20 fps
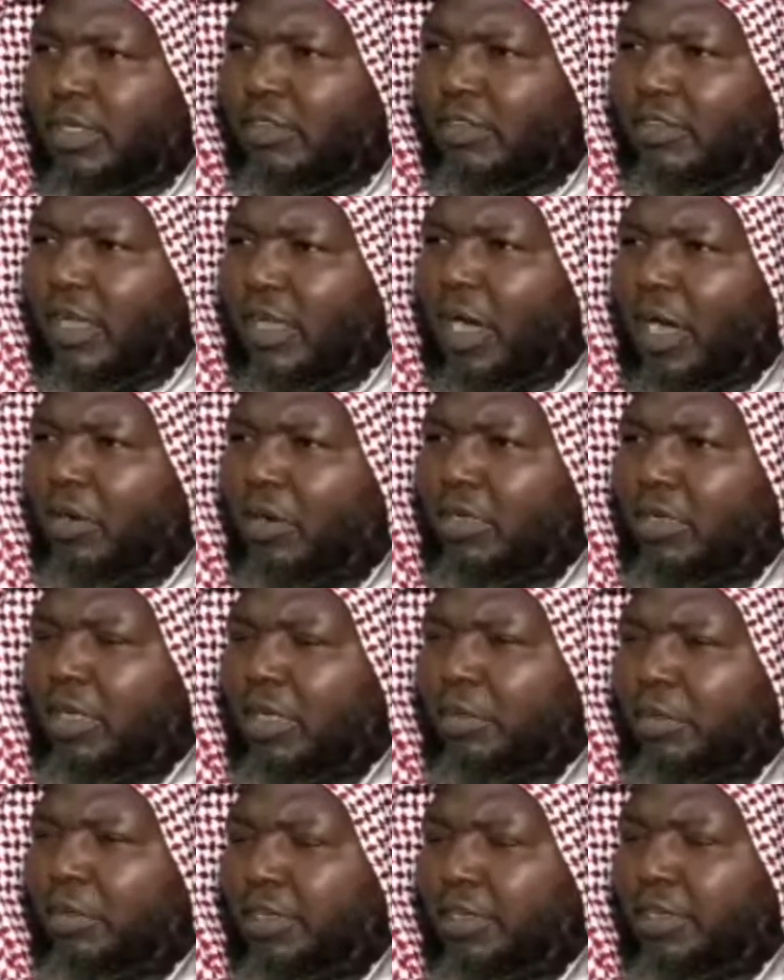Say how did
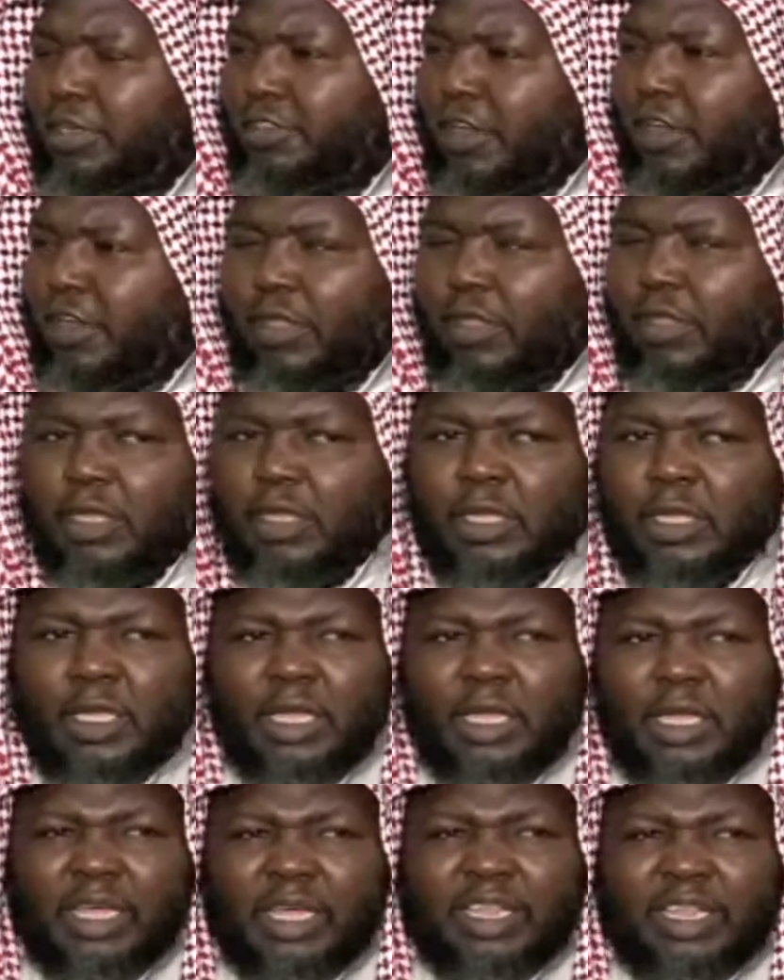they manage affair?
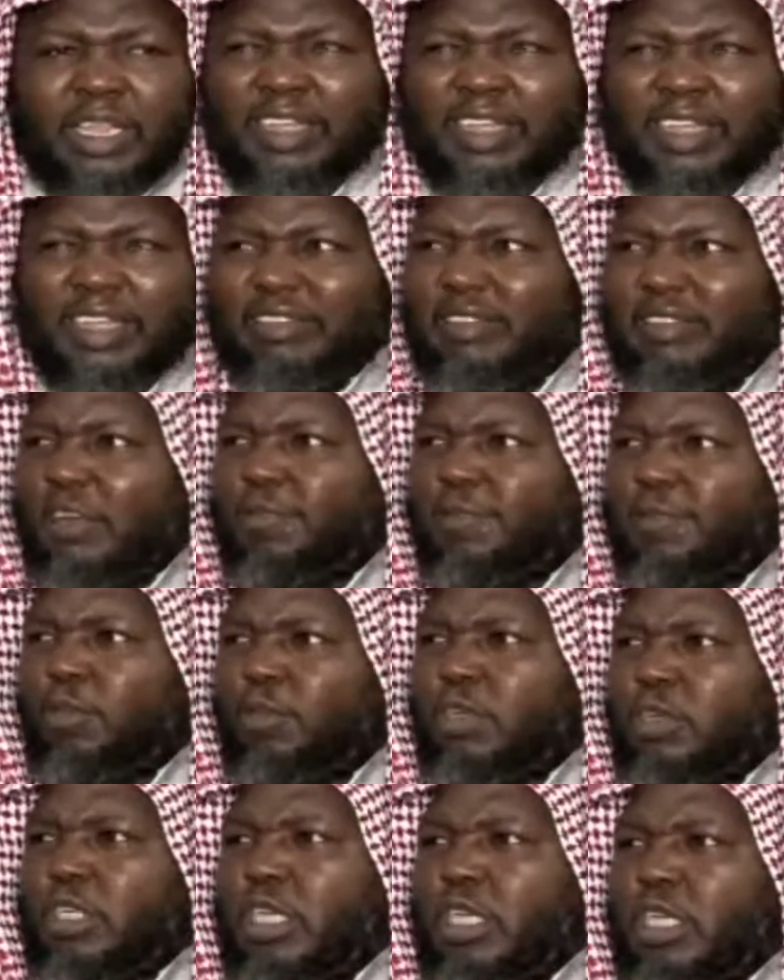They start
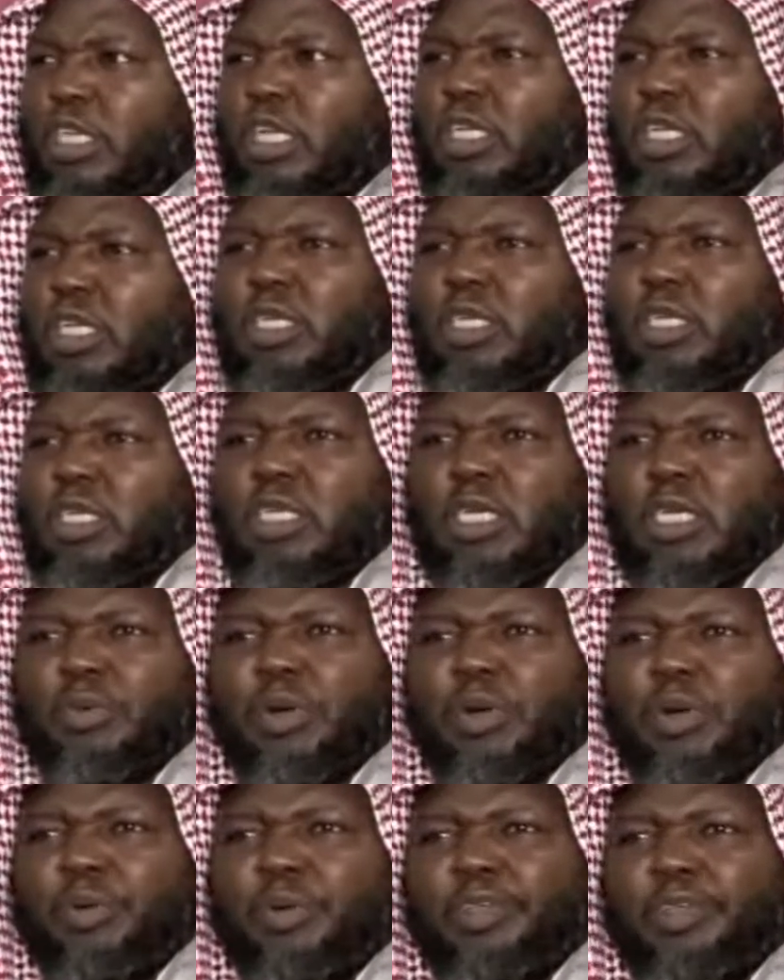for the
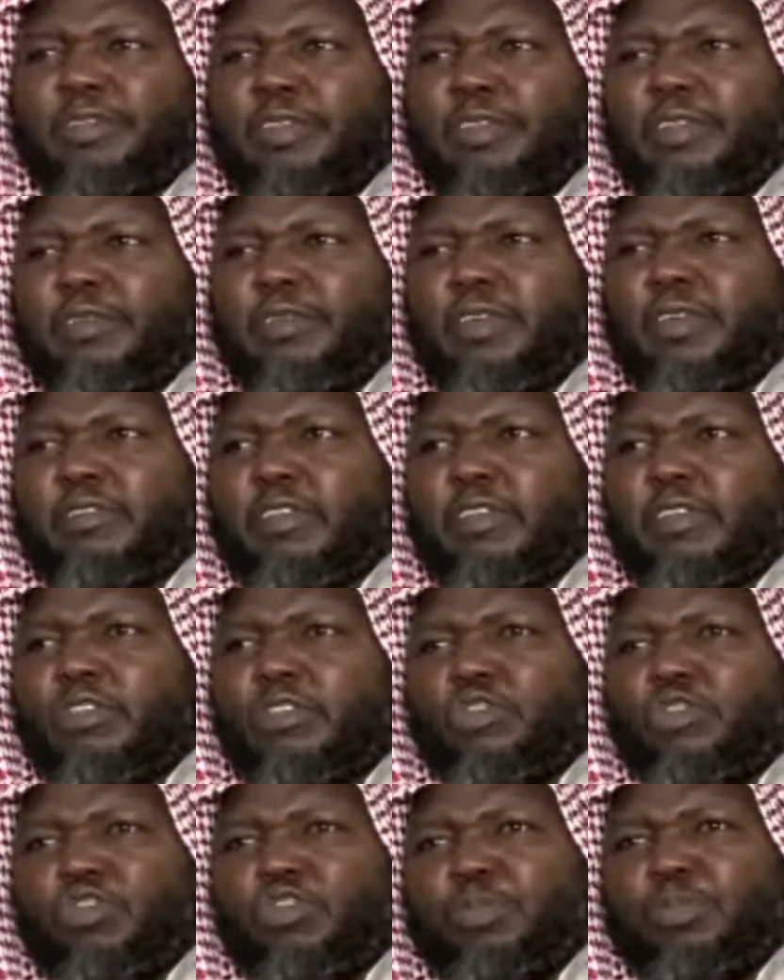way where civil
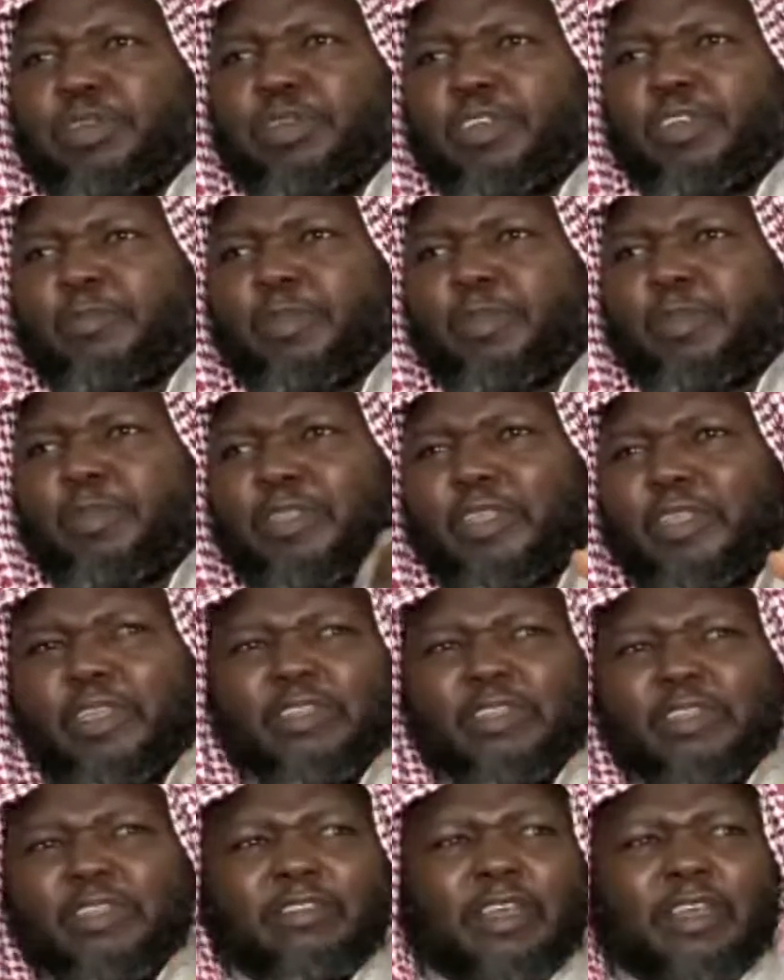status be
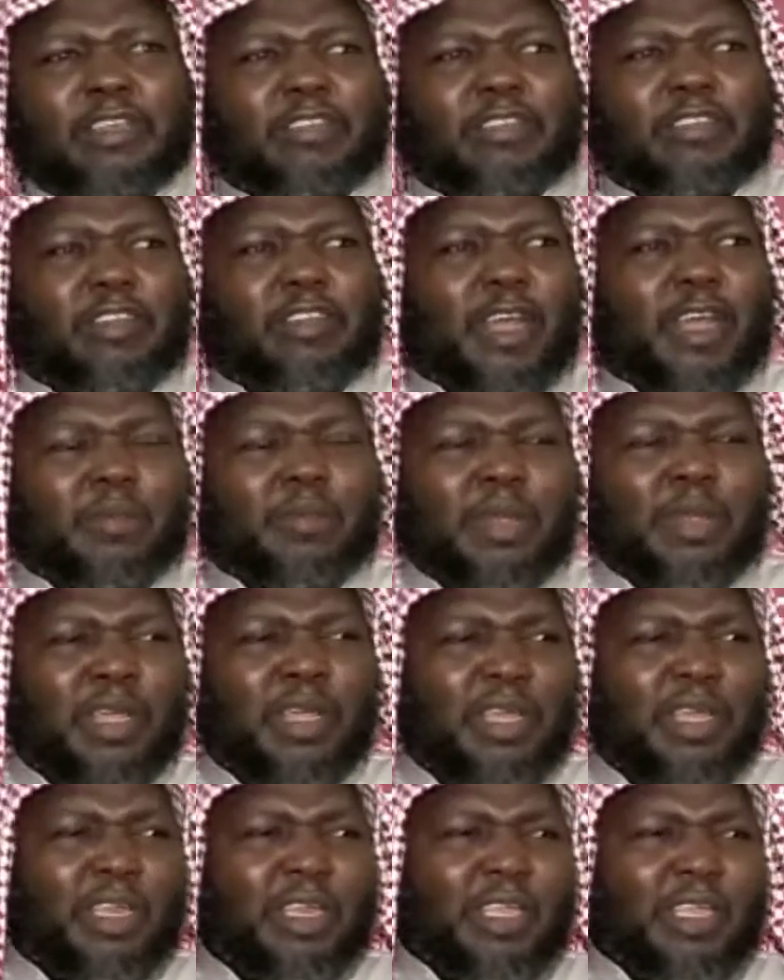respected inside Islam.
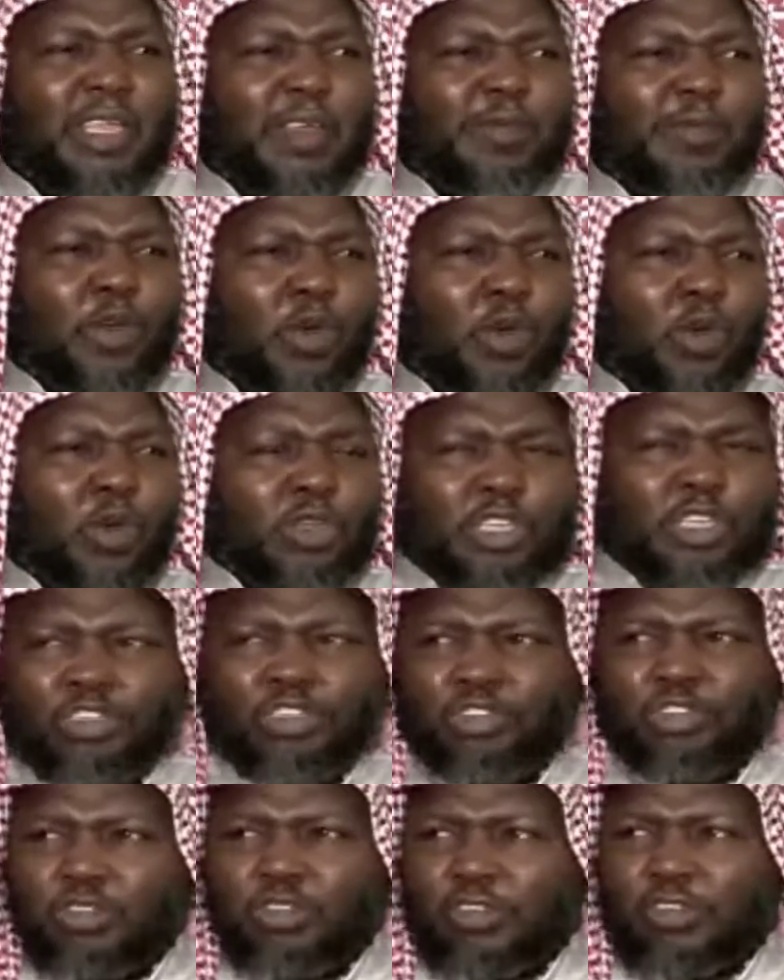They give you
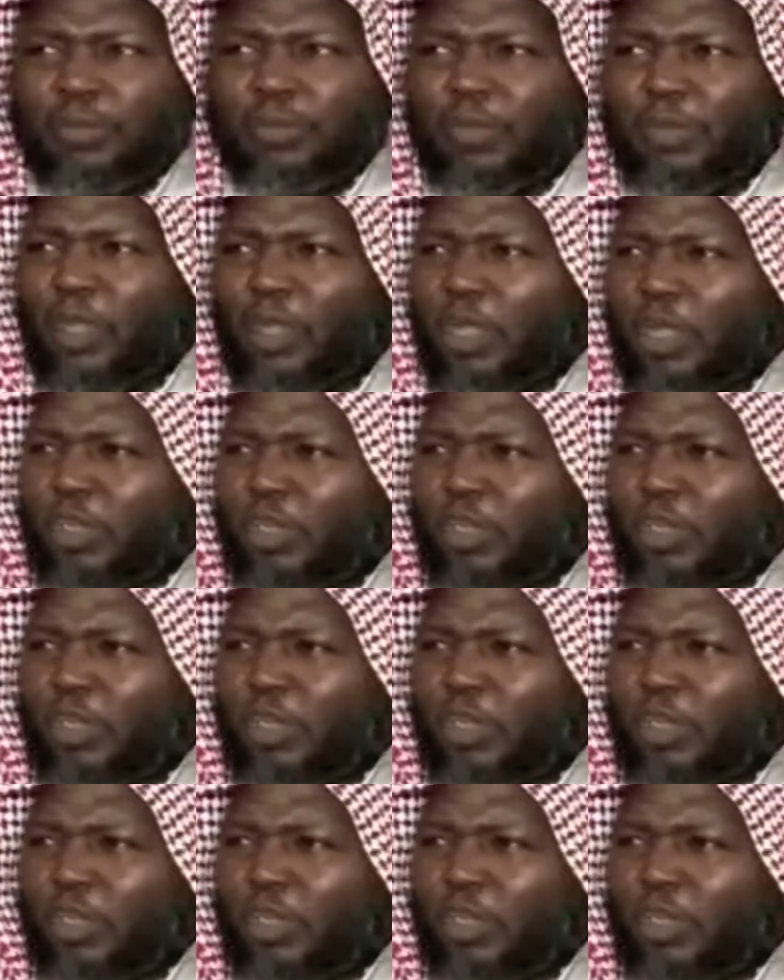quotations them.